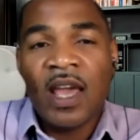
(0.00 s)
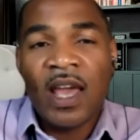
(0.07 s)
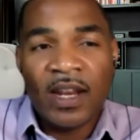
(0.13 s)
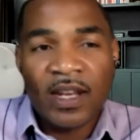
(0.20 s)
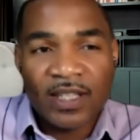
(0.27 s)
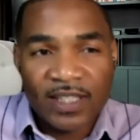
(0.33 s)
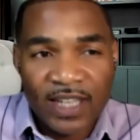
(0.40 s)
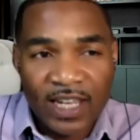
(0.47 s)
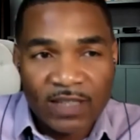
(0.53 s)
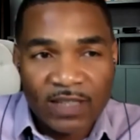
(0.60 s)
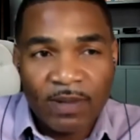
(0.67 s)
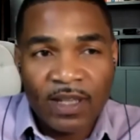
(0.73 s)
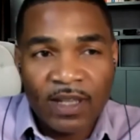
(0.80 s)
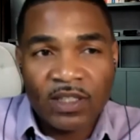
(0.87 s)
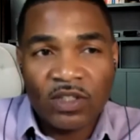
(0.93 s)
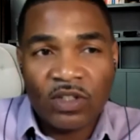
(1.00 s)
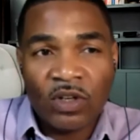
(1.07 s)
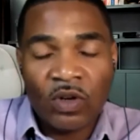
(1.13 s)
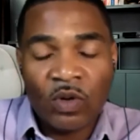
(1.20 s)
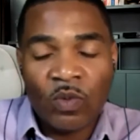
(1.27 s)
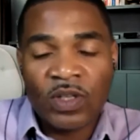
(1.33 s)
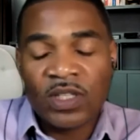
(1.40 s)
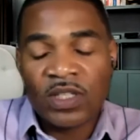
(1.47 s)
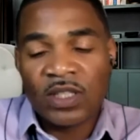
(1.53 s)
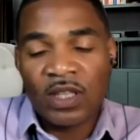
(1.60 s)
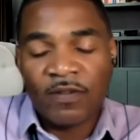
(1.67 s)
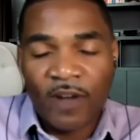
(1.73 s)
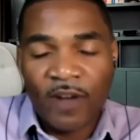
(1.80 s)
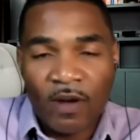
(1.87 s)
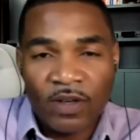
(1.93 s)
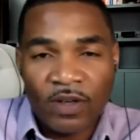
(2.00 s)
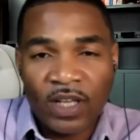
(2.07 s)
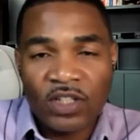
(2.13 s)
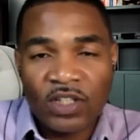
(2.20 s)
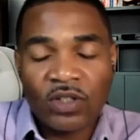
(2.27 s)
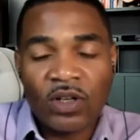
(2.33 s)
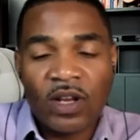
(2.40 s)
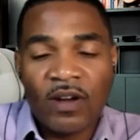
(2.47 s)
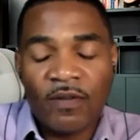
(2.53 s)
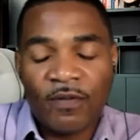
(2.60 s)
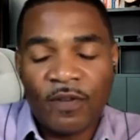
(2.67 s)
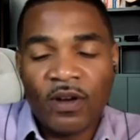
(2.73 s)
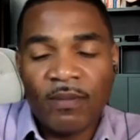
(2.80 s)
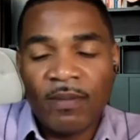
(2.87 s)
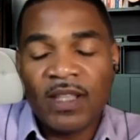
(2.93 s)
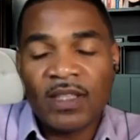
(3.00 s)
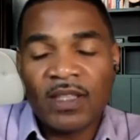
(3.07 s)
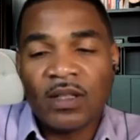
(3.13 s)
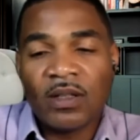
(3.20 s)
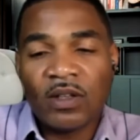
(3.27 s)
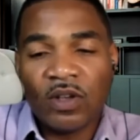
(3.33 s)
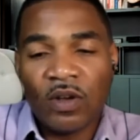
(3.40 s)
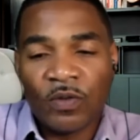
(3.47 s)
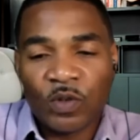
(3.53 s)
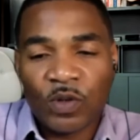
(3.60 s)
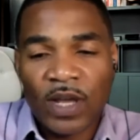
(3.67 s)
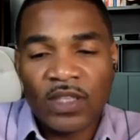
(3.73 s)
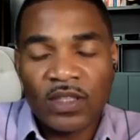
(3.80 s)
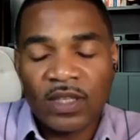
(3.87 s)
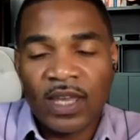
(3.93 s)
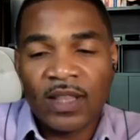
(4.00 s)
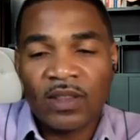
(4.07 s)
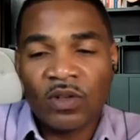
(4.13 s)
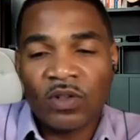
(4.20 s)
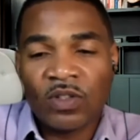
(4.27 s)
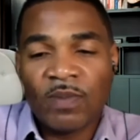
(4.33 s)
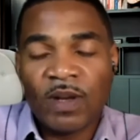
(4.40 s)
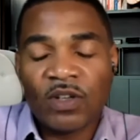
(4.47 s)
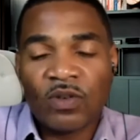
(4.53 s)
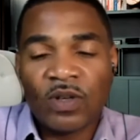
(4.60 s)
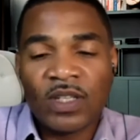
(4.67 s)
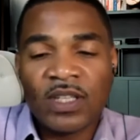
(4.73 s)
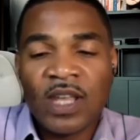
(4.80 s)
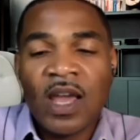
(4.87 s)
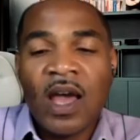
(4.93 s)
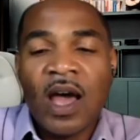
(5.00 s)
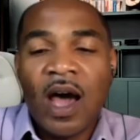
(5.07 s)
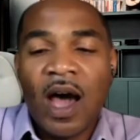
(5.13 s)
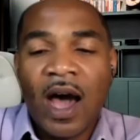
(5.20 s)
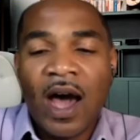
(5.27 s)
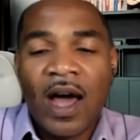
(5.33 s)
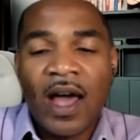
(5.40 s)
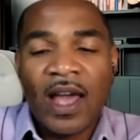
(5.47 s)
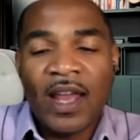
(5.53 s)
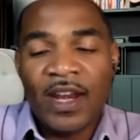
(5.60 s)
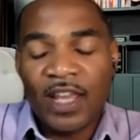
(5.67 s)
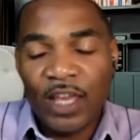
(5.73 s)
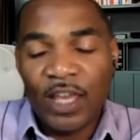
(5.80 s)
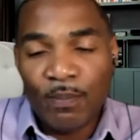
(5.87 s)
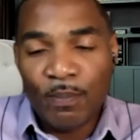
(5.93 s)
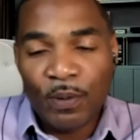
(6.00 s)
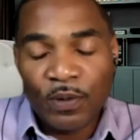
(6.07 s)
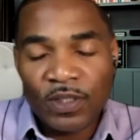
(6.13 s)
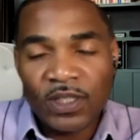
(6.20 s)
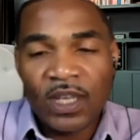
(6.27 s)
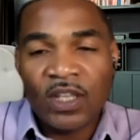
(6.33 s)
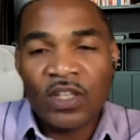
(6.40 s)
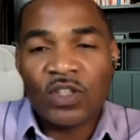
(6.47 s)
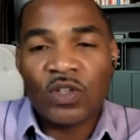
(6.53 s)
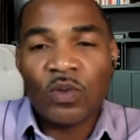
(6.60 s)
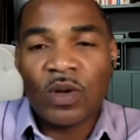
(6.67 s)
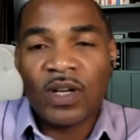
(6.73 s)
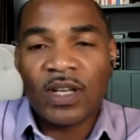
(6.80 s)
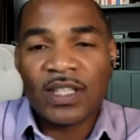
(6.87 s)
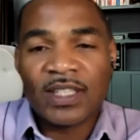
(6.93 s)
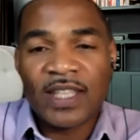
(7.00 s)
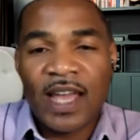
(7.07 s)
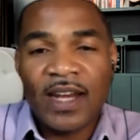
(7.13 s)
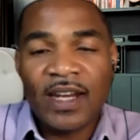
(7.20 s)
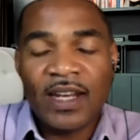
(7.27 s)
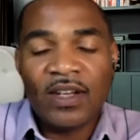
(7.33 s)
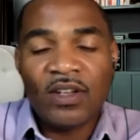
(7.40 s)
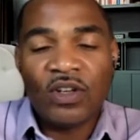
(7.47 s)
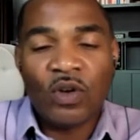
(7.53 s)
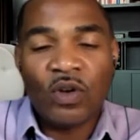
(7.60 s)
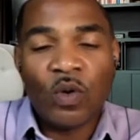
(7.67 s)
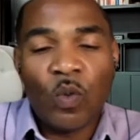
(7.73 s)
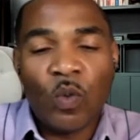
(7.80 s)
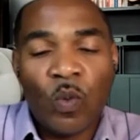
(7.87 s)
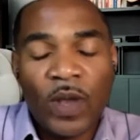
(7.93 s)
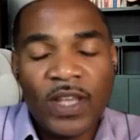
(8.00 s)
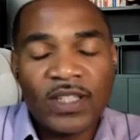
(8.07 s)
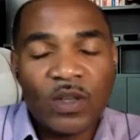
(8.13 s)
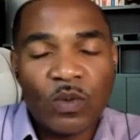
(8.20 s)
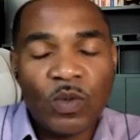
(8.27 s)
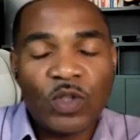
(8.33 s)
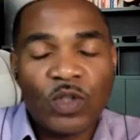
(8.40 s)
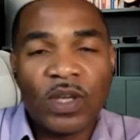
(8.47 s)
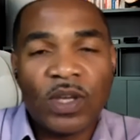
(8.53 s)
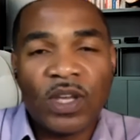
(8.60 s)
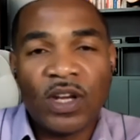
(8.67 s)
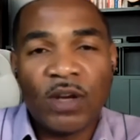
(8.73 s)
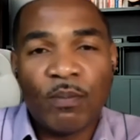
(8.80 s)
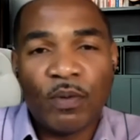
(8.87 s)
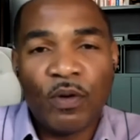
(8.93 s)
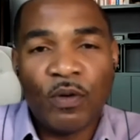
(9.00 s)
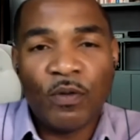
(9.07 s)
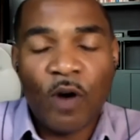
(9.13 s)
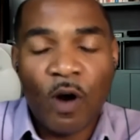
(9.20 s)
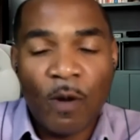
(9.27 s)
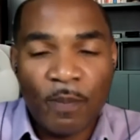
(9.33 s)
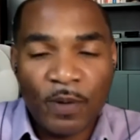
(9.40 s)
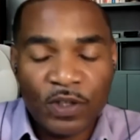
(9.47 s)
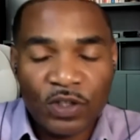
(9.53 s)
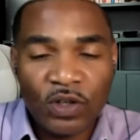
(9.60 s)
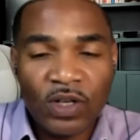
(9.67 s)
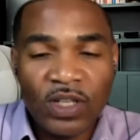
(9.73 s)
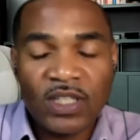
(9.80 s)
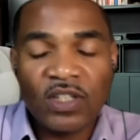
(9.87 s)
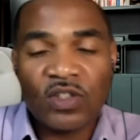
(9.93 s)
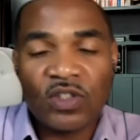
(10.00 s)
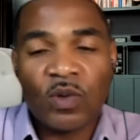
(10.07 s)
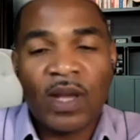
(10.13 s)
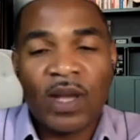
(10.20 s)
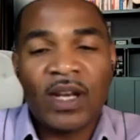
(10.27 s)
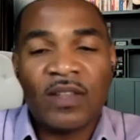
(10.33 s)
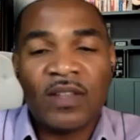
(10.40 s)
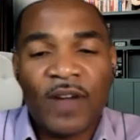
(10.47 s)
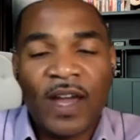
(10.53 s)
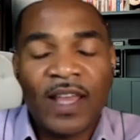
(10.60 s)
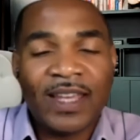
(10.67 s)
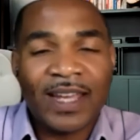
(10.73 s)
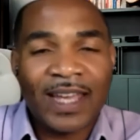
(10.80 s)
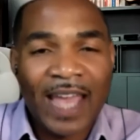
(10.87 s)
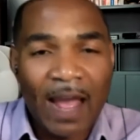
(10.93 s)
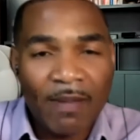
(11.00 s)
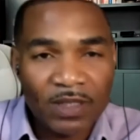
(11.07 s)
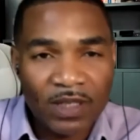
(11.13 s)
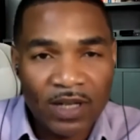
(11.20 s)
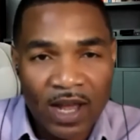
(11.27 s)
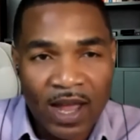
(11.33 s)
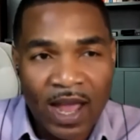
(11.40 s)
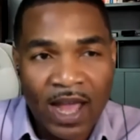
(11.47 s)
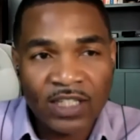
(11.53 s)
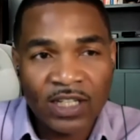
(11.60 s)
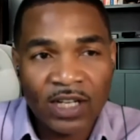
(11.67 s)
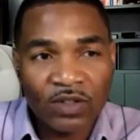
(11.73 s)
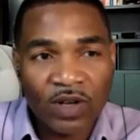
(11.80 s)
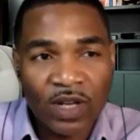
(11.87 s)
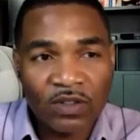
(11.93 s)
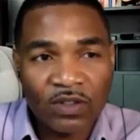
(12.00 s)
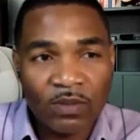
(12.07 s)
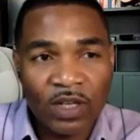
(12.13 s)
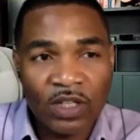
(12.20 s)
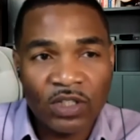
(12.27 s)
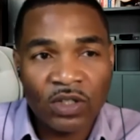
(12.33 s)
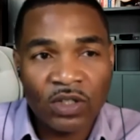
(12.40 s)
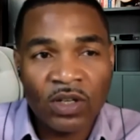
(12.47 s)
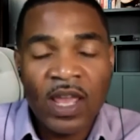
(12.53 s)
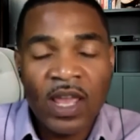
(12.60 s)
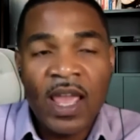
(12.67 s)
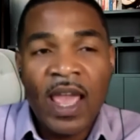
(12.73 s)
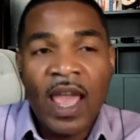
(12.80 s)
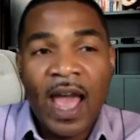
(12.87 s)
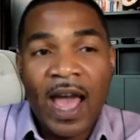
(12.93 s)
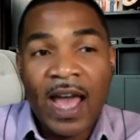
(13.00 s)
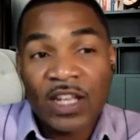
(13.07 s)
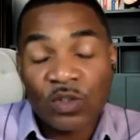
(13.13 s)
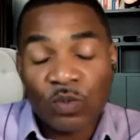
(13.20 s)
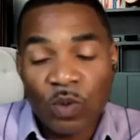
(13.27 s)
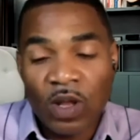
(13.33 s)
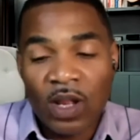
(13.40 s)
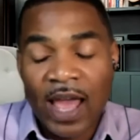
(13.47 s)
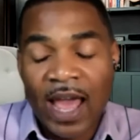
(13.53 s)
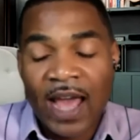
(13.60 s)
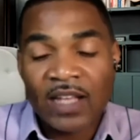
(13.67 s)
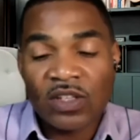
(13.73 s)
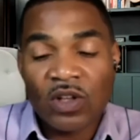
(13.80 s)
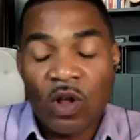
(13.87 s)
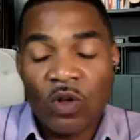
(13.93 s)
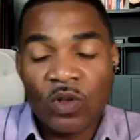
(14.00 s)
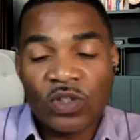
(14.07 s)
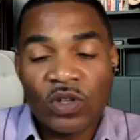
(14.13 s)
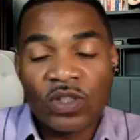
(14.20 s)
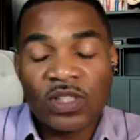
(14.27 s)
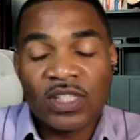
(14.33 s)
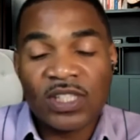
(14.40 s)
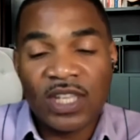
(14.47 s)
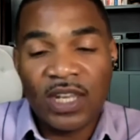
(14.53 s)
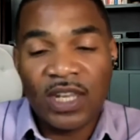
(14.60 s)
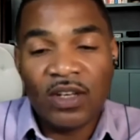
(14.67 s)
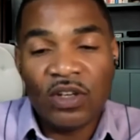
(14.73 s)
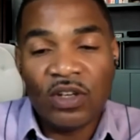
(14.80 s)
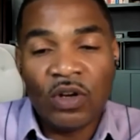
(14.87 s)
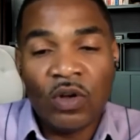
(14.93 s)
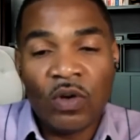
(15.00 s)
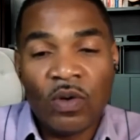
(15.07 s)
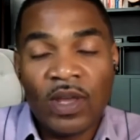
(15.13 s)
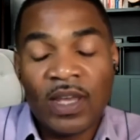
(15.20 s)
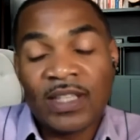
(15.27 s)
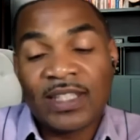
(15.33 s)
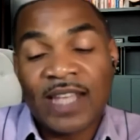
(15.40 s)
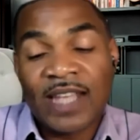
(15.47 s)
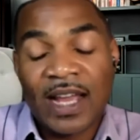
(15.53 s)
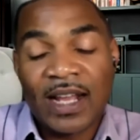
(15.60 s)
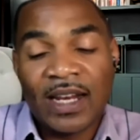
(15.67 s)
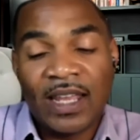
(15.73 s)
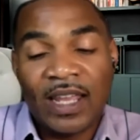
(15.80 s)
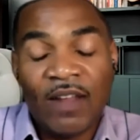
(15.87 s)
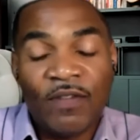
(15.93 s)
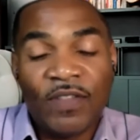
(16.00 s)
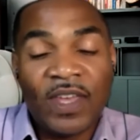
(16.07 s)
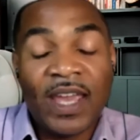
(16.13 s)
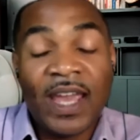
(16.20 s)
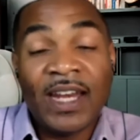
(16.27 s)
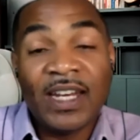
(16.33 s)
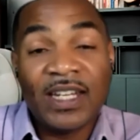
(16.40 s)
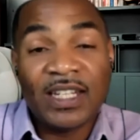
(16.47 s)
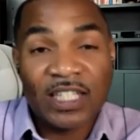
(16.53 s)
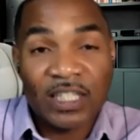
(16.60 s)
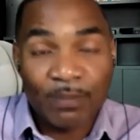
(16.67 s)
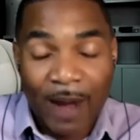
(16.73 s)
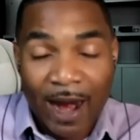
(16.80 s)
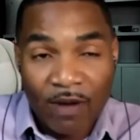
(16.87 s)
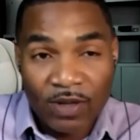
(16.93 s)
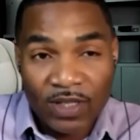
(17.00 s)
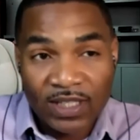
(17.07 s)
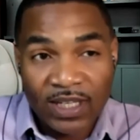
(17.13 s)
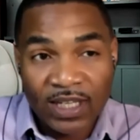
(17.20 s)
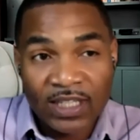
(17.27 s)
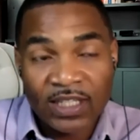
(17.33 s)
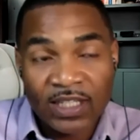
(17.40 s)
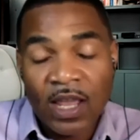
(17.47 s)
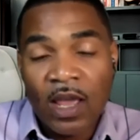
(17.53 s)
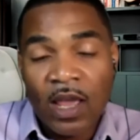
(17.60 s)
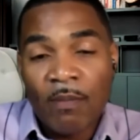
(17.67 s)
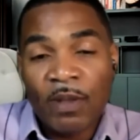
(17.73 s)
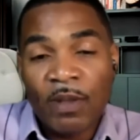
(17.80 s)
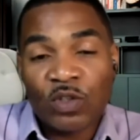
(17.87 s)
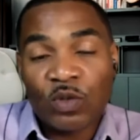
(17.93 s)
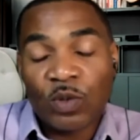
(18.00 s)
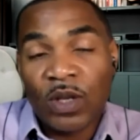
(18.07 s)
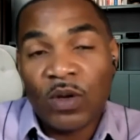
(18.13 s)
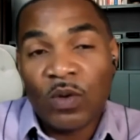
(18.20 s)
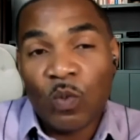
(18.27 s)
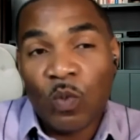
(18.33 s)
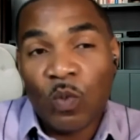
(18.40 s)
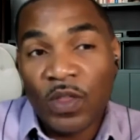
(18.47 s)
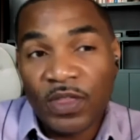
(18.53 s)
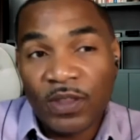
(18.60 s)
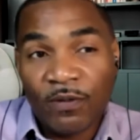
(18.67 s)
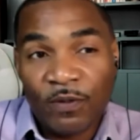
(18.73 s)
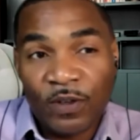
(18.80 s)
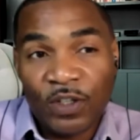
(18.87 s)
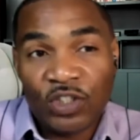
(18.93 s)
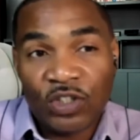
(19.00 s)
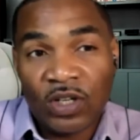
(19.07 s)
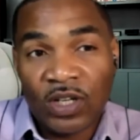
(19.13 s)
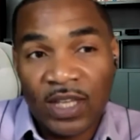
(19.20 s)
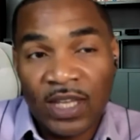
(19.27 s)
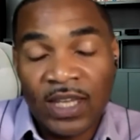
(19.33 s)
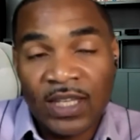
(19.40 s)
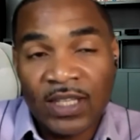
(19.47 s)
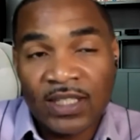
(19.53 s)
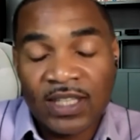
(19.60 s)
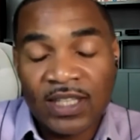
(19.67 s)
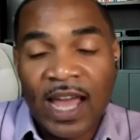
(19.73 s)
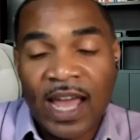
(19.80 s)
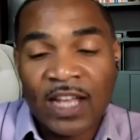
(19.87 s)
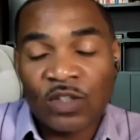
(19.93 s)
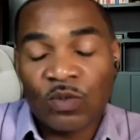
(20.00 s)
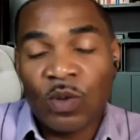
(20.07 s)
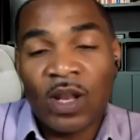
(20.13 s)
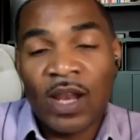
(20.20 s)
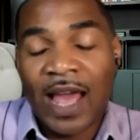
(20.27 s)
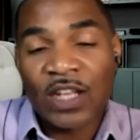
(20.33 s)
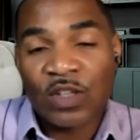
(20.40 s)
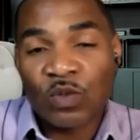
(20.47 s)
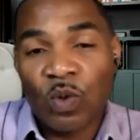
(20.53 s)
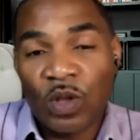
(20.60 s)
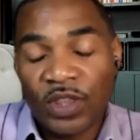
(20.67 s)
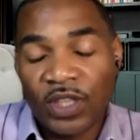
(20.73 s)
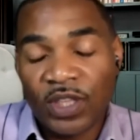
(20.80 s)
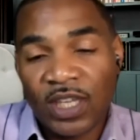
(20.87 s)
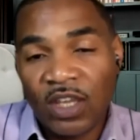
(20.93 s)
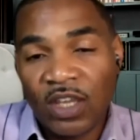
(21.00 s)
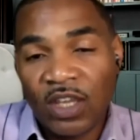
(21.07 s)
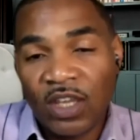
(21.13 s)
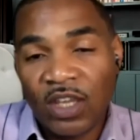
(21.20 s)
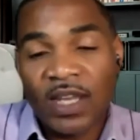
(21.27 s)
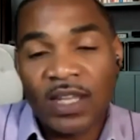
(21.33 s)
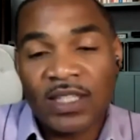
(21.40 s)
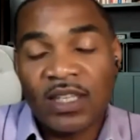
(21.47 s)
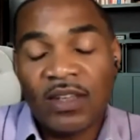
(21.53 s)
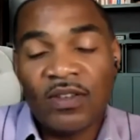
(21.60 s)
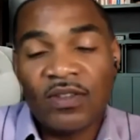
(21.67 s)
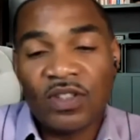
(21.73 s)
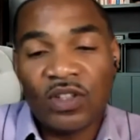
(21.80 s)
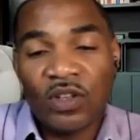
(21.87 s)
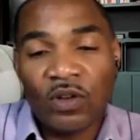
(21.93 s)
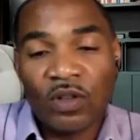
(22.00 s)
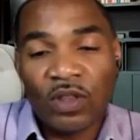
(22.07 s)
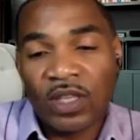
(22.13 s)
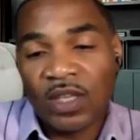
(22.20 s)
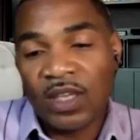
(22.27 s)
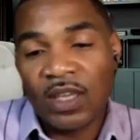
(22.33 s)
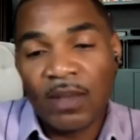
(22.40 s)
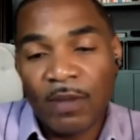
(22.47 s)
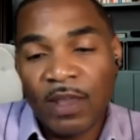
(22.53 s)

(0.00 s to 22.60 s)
An assessment, which is the foundation and the fundamental of trying to get those metrics, are an input into understanding, ways in which we can improve, opportunities to identify the gaps in our agile transformation, as well as also seeing, exactly if there are any disparities between what the vision is, as well as what the key objectives, the